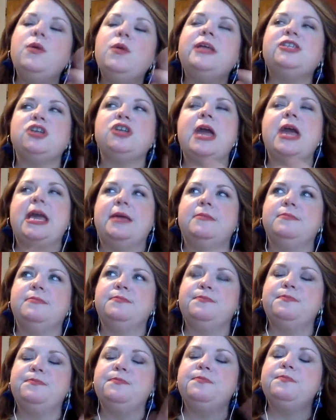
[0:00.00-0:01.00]

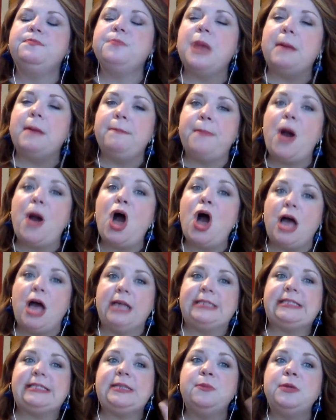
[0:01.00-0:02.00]
Okay,
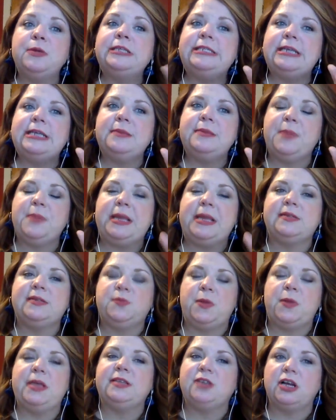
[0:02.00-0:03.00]
pause. Someone DM'd me because
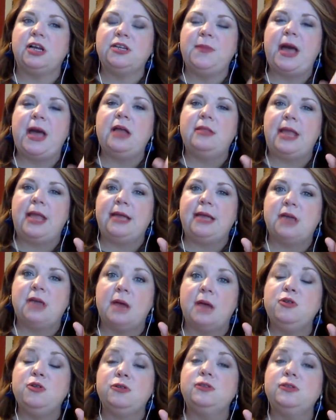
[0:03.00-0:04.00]
we had talked about like
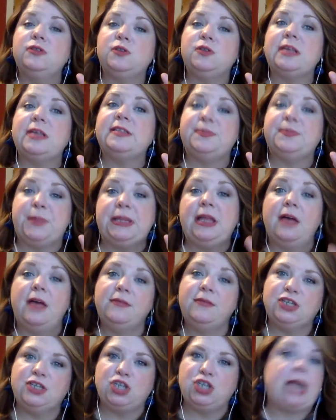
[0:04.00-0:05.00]
Tom Cruise is
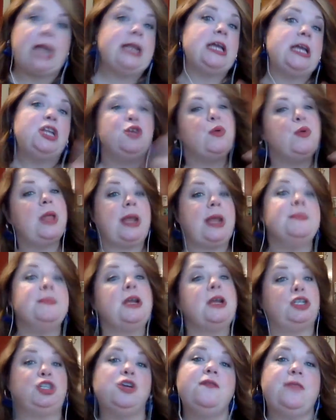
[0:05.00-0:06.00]
beloved in China, and you were like, I'm
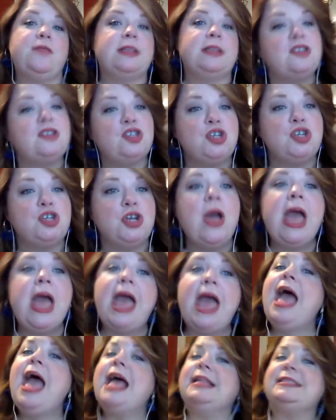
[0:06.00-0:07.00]
not sure if that's true.
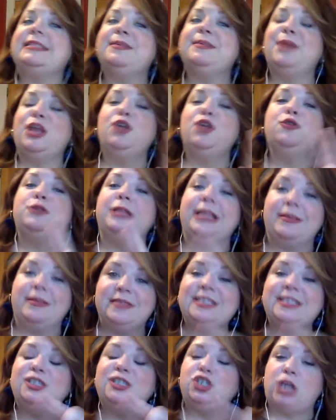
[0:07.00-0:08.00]
And somebody who
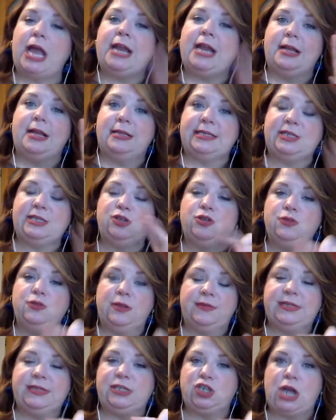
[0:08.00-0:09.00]
lives in China, a listener who
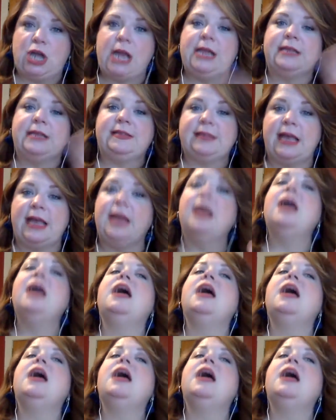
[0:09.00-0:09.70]
lives in China, said,